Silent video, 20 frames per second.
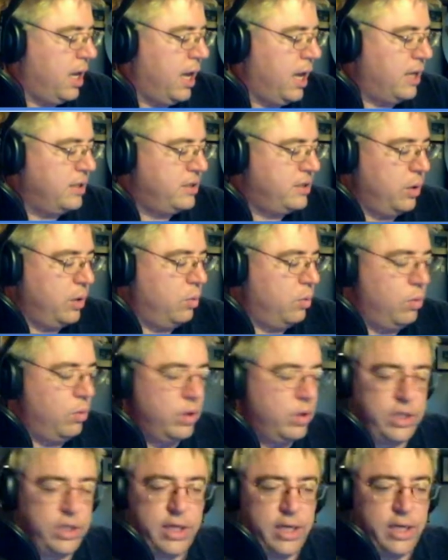so
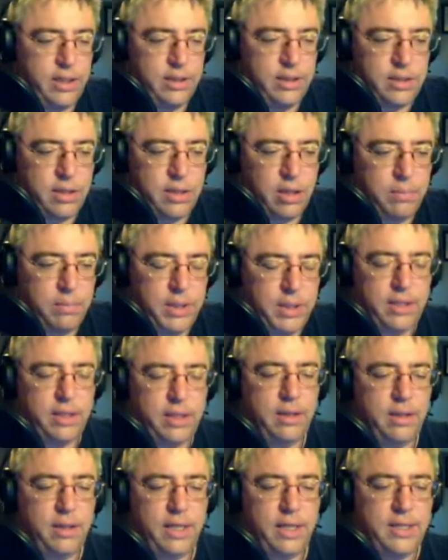once you get it installed, but
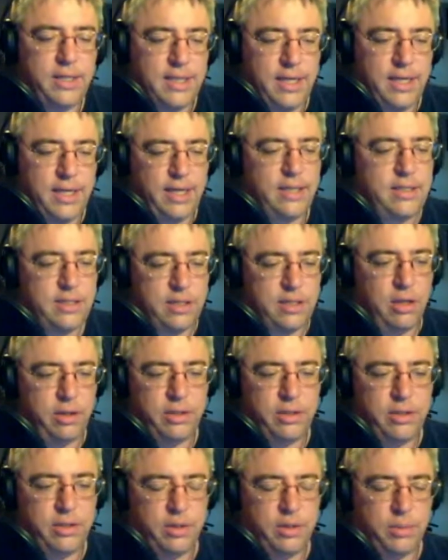it's the install
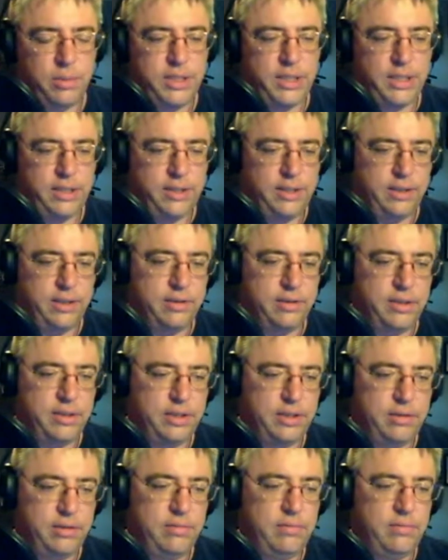that's so much easier to do,
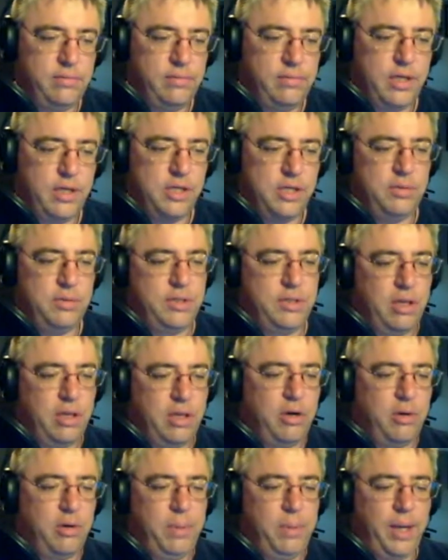because you install
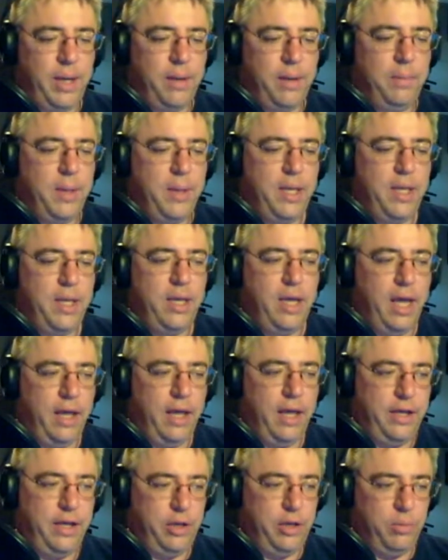an RPM and
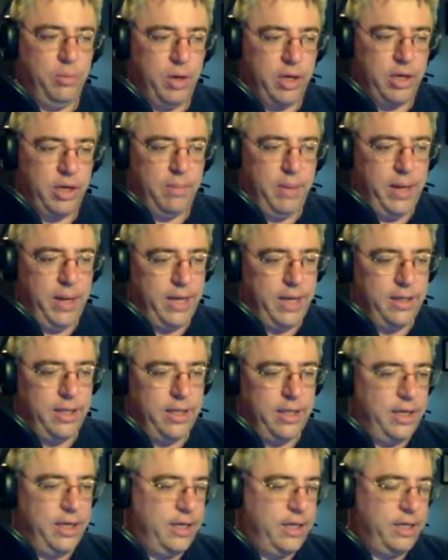then you run a command
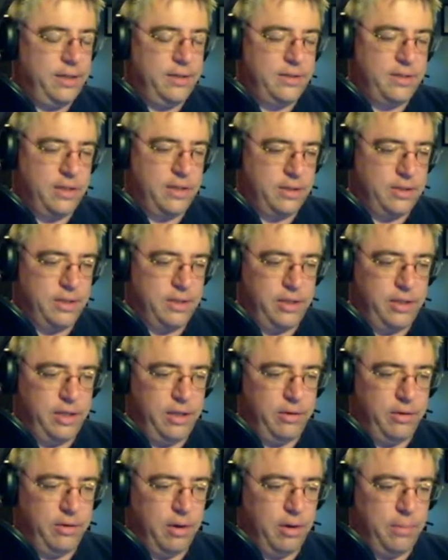and then it installs all the
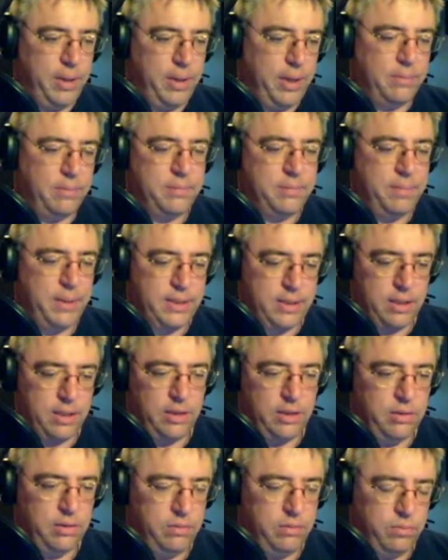other RPMs based
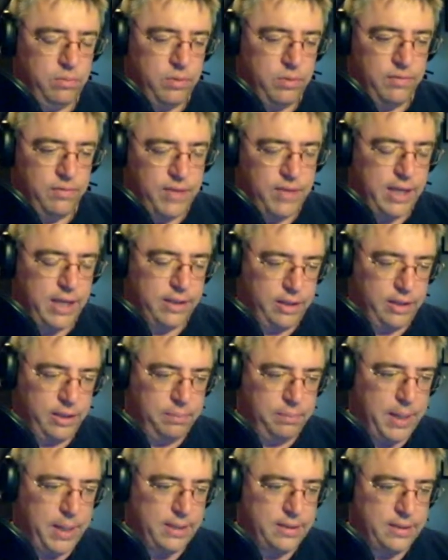on the flag that you
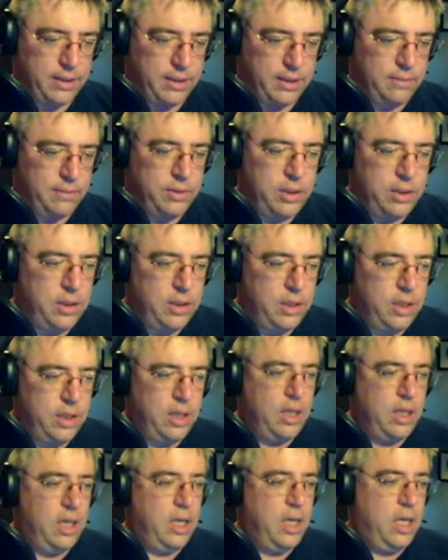passed it.
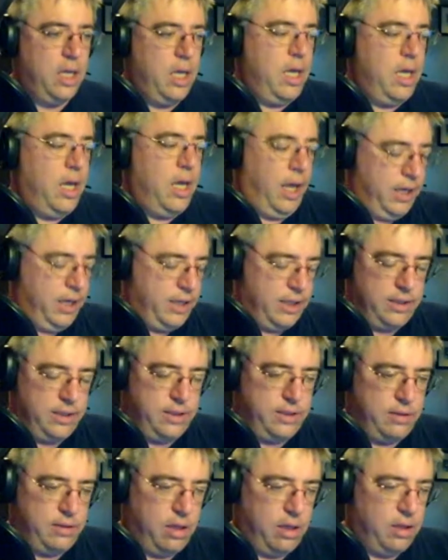And it
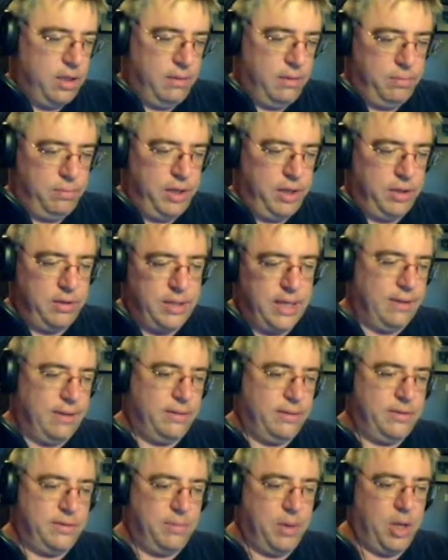does all that,
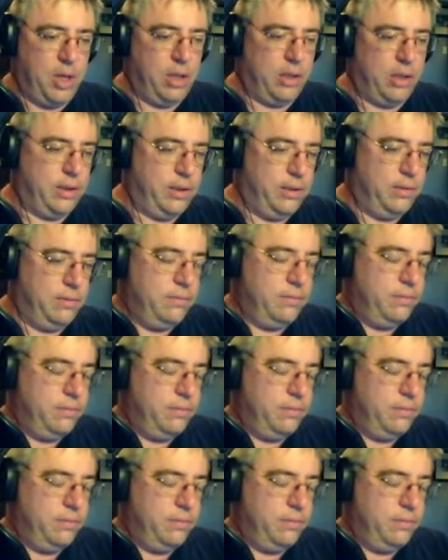downloads them all and